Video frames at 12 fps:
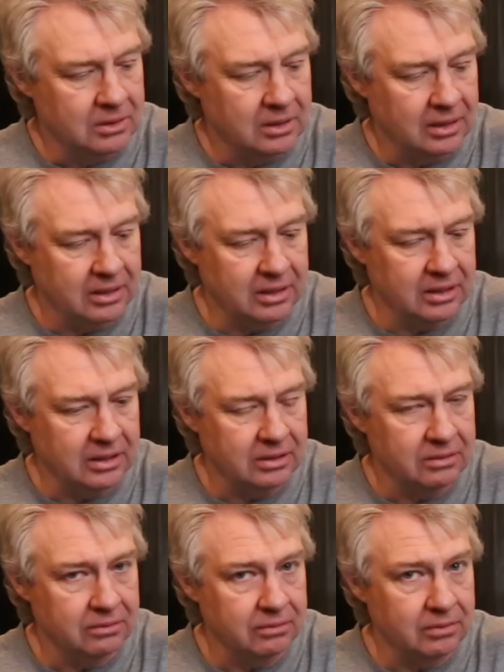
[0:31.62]

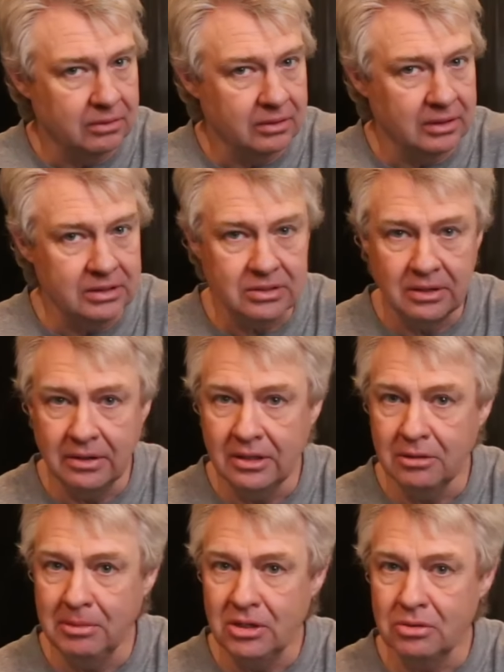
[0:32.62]
let's look at
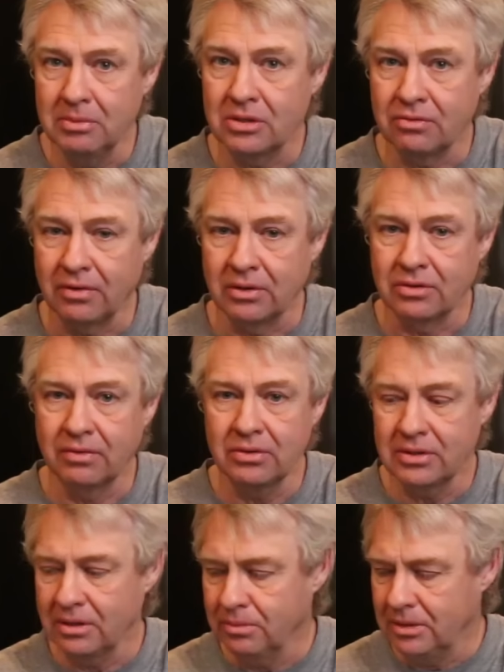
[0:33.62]
the measurements first.
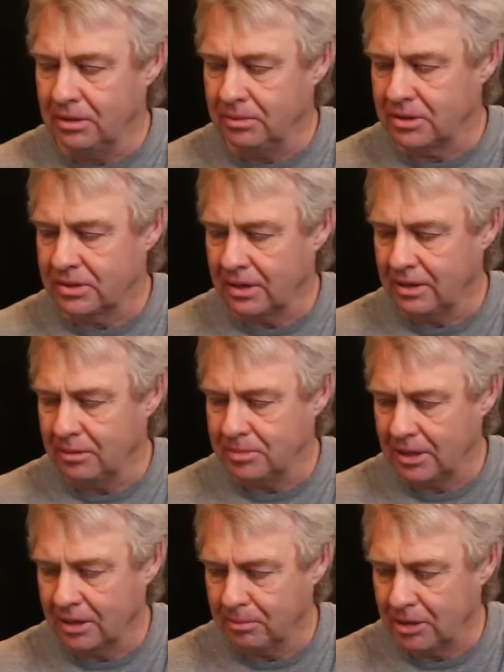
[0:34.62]
First thing we do to set it up and
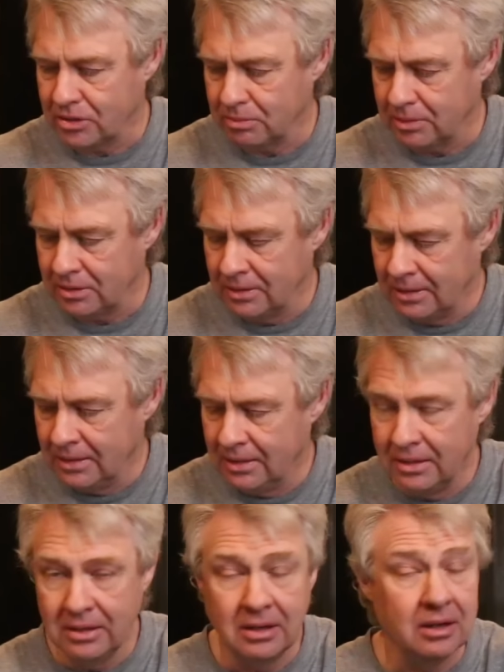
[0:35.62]
take a measurement,
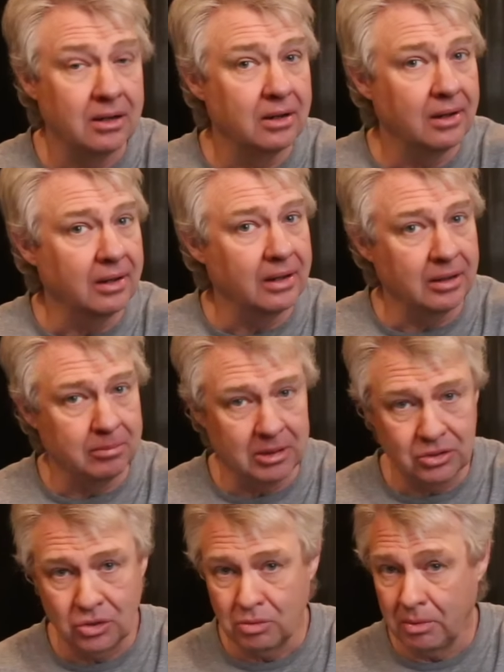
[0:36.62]
it
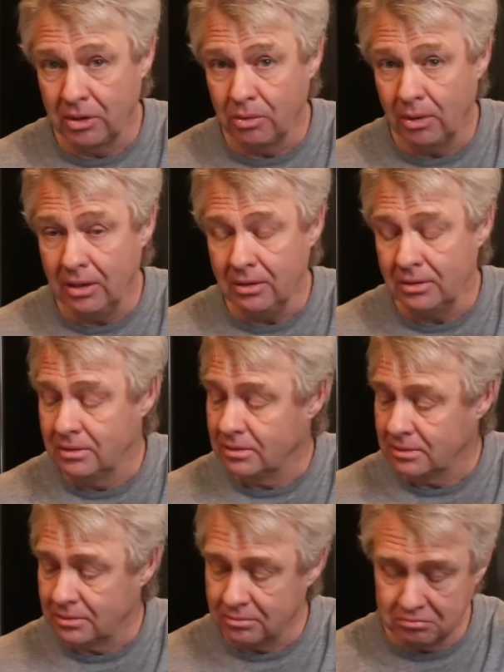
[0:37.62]
measures pretty well.
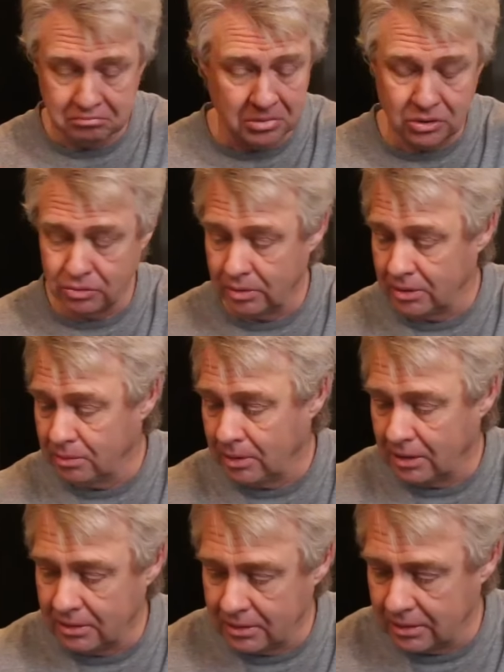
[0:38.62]
Measures really
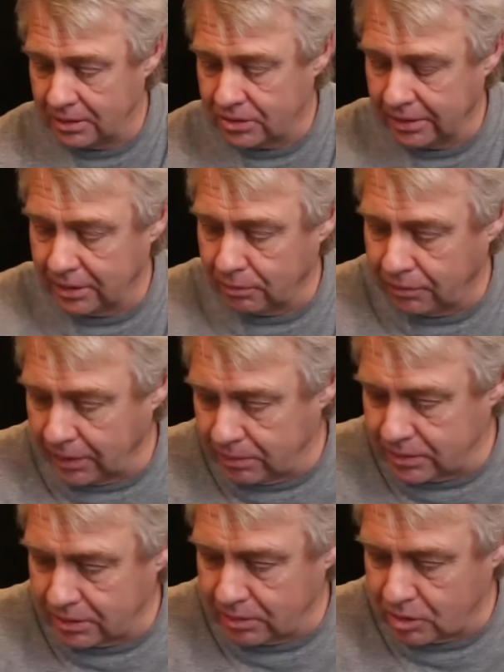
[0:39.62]
well. Let's look at the
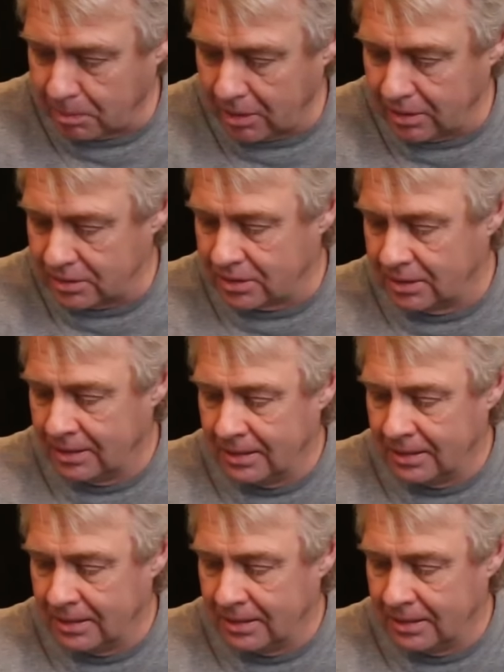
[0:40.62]
frequency response.